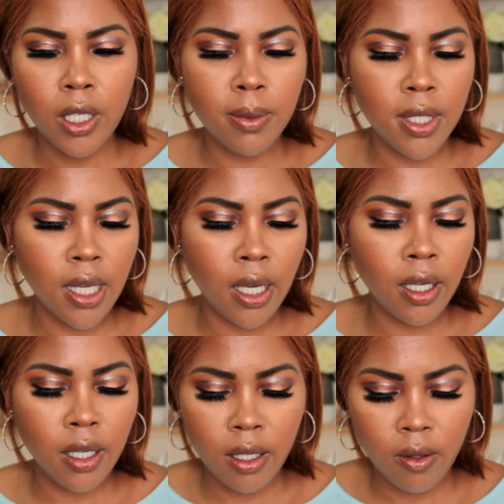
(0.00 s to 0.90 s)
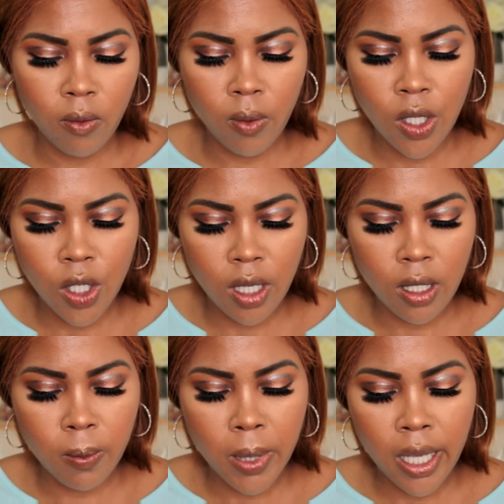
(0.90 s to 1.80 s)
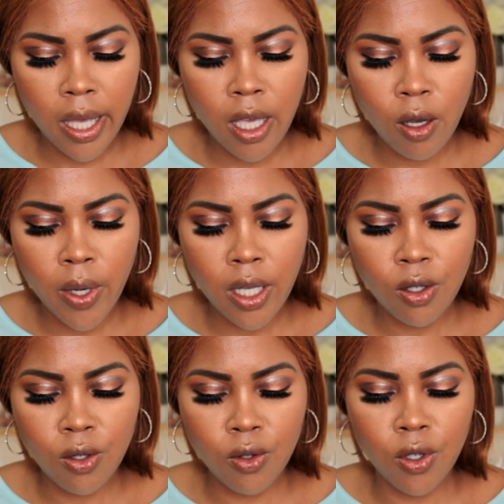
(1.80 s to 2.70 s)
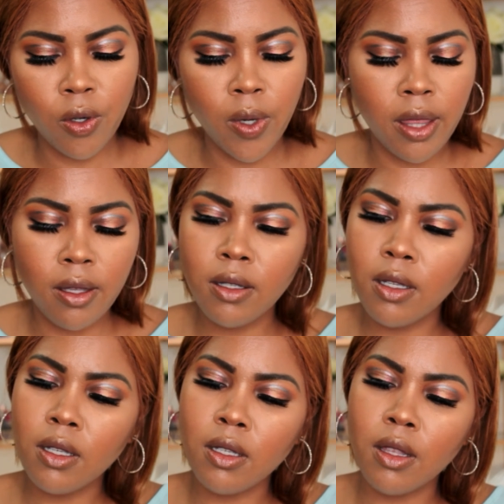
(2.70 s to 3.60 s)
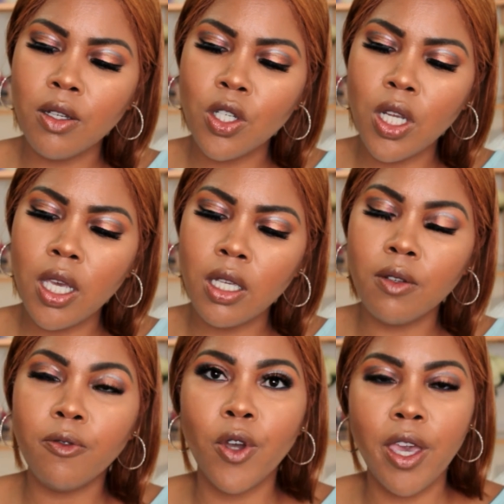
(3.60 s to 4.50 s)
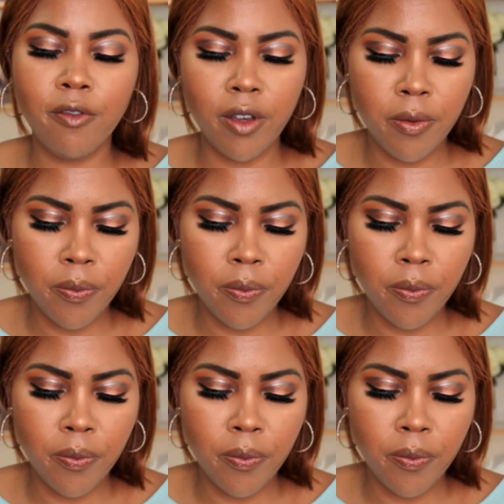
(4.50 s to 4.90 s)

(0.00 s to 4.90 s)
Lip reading: lipstick, which is by AOA Studio, and this is in the shade Forever.